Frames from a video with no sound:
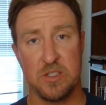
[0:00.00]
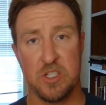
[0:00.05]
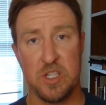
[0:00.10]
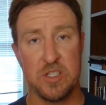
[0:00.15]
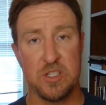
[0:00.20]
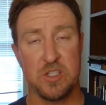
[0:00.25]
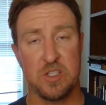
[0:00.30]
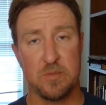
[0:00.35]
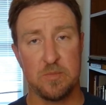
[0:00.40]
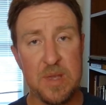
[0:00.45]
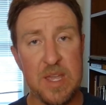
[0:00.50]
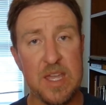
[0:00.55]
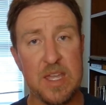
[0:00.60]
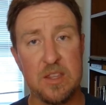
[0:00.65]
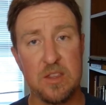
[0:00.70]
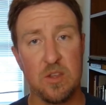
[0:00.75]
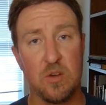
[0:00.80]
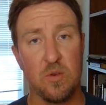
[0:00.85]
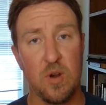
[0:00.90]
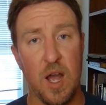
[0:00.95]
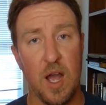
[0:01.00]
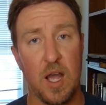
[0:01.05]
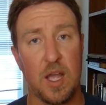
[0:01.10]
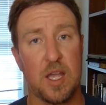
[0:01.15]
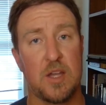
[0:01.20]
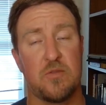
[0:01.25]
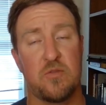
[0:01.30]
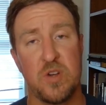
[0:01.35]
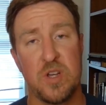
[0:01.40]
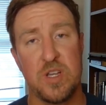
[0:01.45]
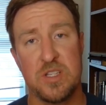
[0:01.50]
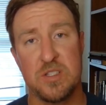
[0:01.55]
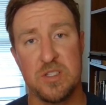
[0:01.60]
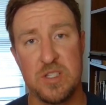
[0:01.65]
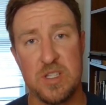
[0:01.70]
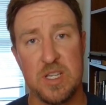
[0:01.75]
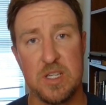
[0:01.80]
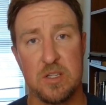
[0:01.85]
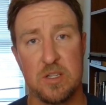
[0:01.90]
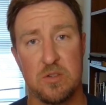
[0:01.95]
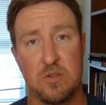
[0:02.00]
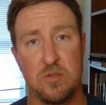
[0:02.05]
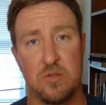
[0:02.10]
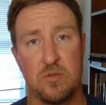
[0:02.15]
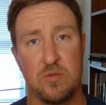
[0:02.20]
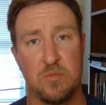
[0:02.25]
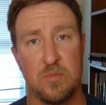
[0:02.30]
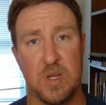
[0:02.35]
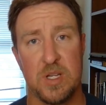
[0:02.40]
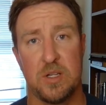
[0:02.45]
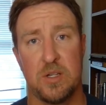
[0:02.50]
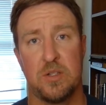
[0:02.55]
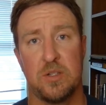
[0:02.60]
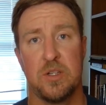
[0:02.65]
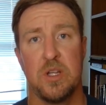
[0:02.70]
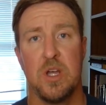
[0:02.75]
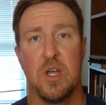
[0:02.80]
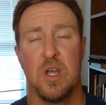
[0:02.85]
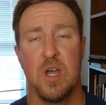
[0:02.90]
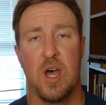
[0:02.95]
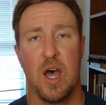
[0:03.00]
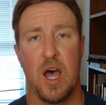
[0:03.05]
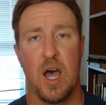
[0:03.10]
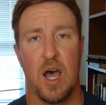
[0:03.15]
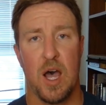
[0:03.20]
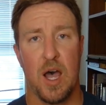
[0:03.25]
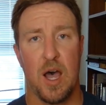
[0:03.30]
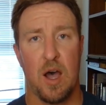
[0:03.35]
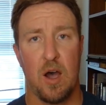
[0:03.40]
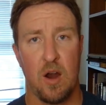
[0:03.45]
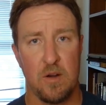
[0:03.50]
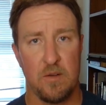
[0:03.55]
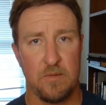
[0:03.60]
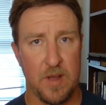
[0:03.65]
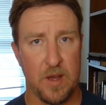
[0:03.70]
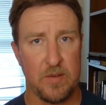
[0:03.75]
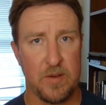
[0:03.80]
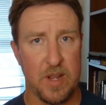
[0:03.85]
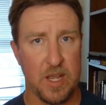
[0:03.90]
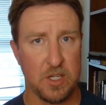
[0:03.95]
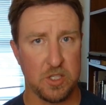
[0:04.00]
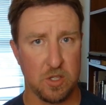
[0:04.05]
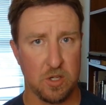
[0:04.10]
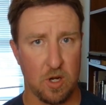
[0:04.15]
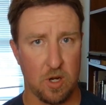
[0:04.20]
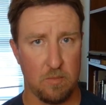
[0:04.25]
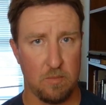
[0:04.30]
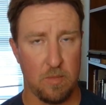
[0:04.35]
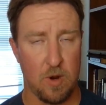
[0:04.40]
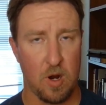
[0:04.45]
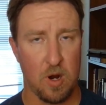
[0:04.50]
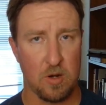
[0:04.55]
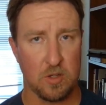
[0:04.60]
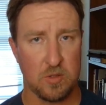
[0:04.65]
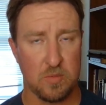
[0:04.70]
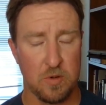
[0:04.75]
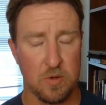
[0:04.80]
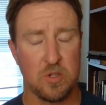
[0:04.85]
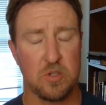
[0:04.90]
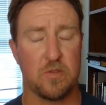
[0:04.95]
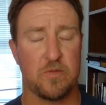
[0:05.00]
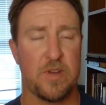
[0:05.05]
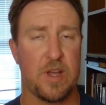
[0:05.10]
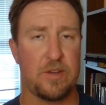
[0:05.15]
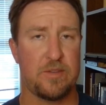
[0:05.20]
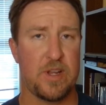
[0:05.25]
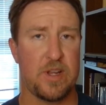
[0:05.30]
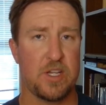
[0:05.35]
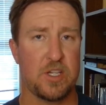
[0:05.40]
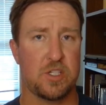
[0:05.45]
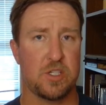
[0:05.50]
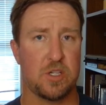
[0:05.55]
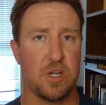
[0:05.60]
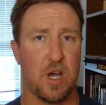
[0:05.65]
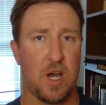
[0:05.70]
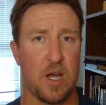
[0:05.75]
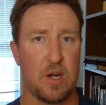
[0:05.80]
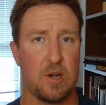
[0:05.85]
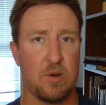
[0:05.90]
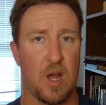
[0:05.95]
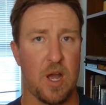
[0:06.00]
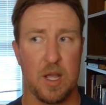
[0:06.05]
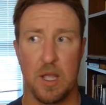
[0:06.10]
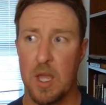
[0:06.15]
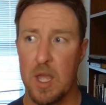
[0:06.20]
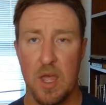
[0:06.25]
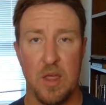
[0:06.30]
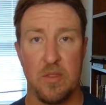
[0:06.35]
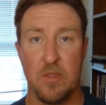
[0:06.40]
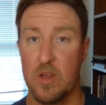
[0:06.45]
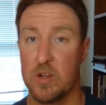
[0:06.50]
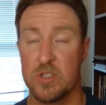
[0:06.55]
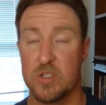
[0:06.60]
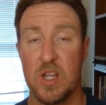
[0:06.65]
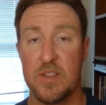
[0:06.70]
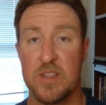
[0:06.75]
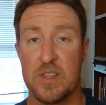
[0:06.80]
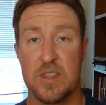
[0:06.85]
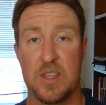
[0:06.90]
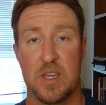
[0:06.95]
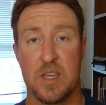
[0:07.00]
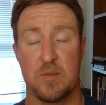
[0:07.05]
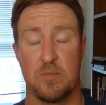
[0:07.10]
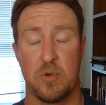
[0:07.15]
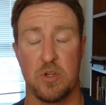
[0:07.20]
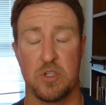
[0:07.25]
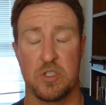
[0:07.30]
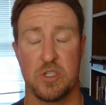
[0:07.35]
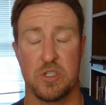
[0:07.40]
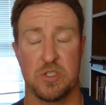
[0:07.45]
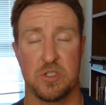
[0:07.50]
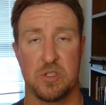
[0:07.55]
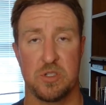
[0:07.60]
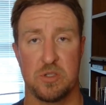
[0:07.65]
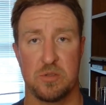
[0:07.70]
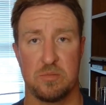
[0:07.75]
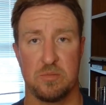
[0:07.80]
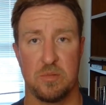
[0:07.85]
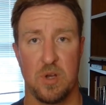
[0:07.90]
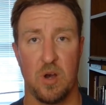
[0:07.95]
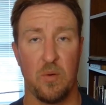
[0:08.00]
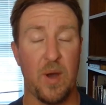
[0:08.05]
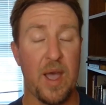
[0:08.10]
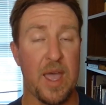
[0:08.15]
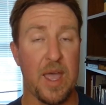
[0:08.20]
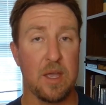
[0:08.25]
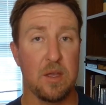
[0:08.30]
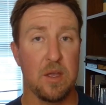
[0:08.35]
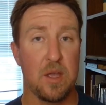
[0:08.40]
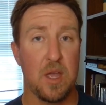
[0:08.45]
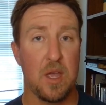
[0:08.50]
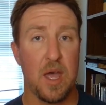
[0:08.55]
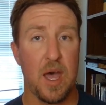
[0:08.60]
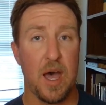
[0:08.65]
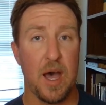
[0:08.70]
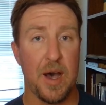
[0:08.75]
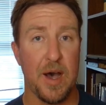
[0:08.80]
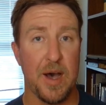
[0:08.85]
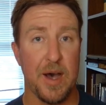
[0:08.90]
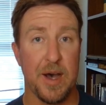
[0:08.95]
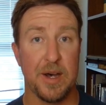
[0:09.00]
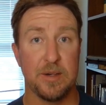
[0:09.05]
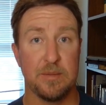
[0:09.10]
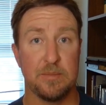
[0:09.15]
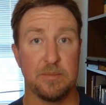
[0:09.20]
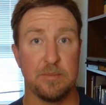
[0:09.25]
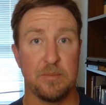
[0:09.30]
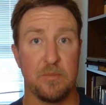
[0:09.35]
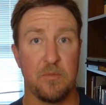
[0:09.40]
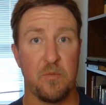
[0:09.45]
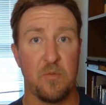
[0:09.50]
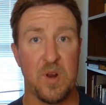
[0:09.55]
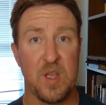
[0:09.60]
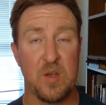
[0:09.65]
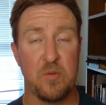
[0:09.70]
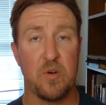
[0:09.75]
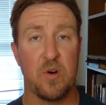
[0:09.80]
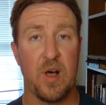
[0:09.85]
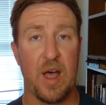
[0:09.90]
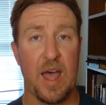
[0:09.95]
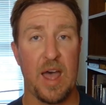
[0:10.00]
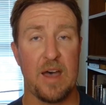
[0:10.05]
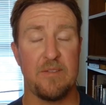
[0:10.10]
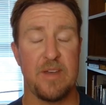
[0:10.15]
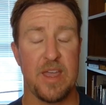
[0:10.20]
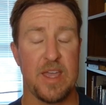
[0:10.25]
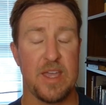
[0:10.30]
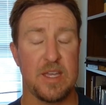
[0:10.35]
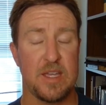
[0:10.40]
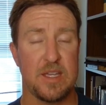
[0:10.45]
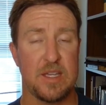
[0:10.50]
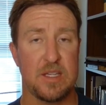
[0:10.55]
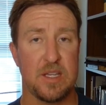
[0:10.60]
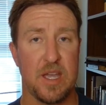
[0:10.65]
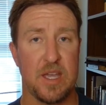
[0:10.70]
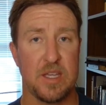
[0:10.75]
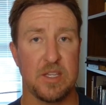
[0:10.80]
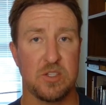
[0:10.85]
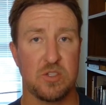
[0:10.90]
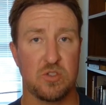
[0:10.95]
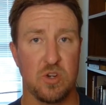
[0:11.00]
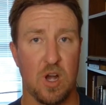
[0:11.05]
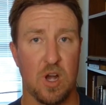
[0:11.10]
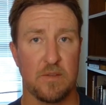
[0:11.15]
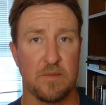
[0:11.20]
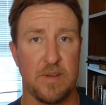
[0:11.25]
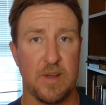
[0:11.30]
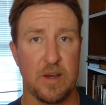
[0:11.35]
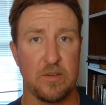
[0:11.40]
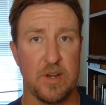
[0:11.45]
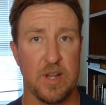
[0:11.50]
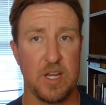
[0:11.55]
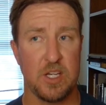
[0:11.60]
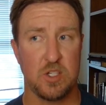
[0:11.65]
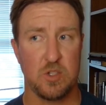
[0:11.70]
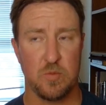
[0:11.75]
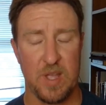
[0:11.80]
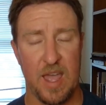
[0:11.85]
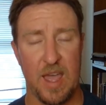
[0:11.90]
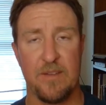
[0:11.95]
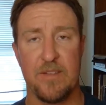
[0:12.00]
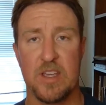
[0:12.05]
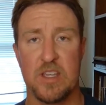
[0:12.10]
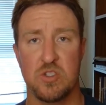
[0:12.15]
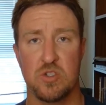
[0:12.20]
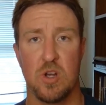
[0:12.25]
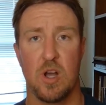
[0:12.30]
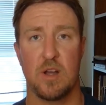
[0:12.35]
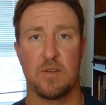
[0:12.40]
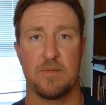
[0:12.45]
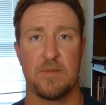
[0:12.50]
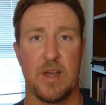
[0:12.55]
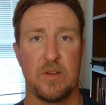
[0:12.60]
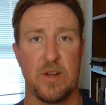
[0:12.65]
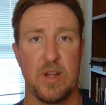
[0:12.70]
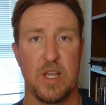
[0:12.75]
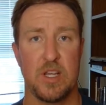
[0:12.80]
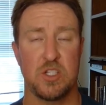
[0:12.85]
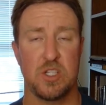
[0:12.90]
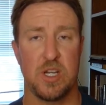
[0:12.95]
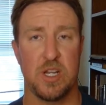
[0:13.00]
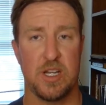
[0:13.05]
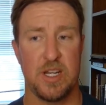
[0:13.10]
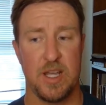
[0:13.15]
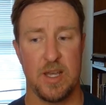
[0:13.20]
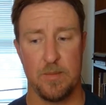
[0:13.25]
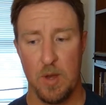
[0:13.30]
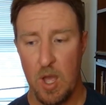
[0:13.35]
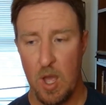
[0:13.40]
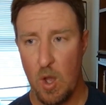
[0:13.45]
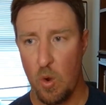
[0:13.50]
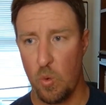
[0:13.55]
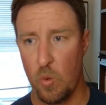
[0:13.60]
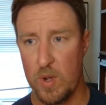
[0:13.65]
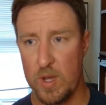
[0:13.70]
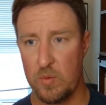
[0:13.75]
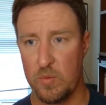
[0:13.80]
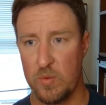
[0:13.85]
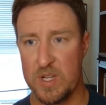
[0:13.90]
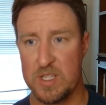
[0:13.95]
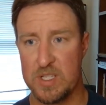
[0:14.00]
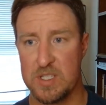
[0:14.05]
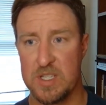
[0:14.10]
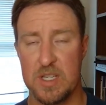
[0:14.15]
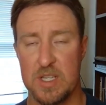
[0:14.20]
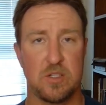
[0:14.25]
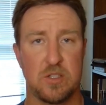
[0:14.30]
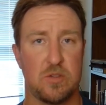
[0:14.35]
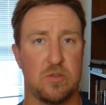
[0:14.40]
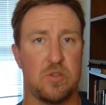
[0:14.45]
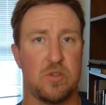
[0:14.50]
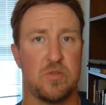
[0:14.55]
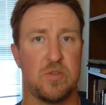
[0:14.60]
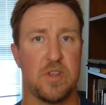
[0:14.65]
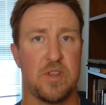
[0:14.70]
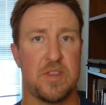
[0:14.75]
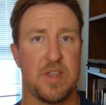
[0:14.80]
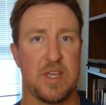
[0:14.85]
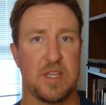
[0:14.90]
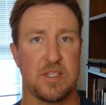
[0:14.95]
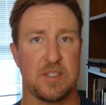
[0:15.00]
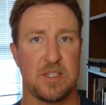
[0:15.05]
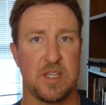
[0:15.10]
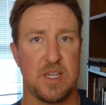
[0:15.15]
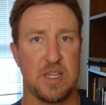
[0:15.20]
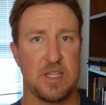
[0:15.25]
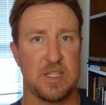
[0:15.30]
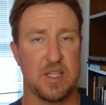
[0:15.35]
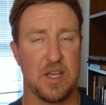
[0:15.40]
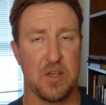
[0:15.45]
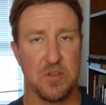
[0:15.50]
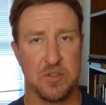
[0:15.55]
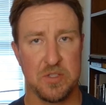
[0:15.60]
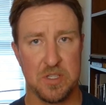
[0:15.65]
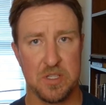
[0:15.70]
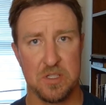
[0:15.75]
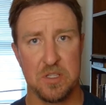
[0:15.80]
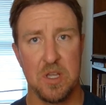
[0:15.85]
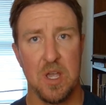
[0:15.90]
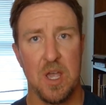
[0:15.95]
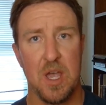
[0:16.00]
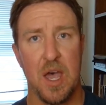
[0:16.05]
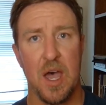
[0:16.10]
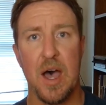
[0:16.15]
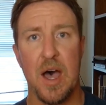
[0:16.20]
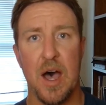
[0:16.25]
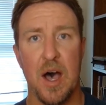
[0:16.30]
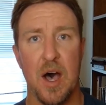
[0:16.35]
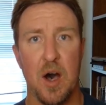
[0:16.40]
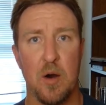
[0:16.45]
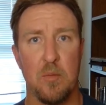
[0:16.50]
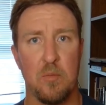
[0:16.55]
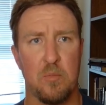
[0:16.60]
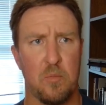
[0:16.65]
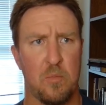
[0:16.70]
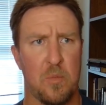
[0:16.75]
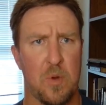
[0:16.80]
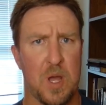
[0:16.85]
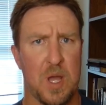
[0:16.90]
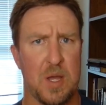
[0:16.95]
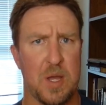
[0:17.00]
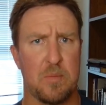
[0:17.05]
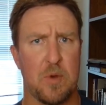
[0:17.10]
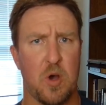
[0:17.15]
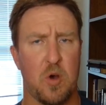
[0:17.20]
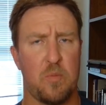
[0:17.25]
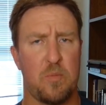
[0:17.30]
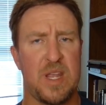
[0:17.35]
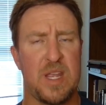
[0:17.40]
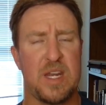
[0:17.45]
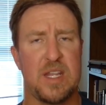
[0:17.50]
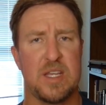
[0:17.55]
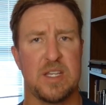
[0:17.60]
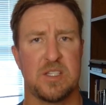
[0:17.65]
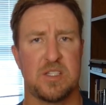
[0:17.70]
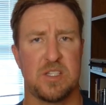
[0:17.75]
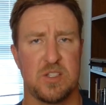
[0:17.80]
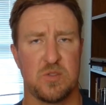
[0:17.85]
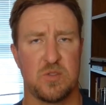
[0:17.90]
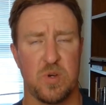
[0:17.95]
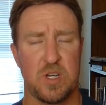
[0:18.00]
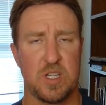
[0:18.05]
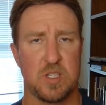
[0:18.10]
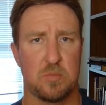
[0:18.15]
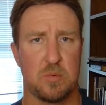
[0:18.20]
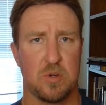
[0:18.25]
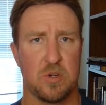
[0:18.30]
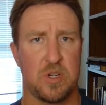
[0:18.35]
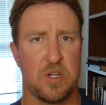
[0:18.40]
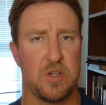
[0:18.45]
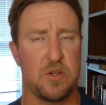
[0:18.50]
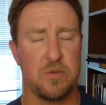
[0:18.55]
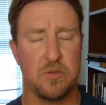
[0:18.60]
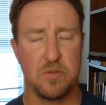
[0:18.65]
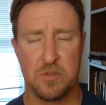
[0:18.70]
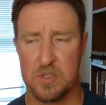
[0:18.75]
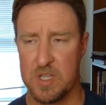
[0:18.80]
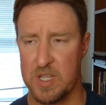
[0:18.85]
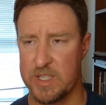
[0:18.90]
Jesus being the rock, if we seek to build our foundation, our spiritual foundation on rock, there's nothing that can push us away. We will have a strong foundation. We have a strong foundation in him. When we seek to do the things that he tells us, obedience is what is produced.